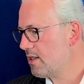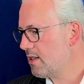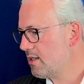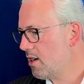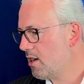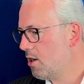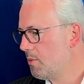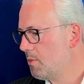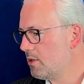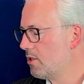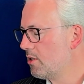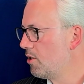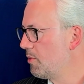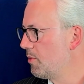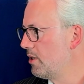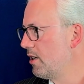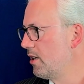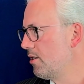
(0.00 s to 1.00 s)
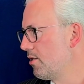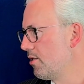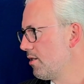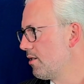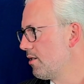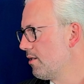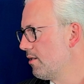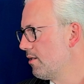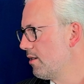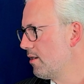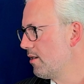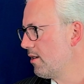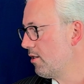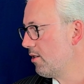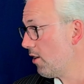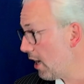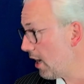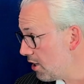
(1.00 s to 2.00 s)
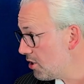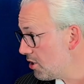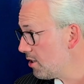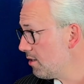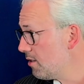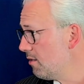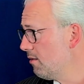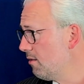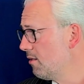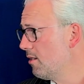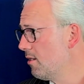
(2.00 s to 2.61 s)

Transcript: has a common denominator: the location,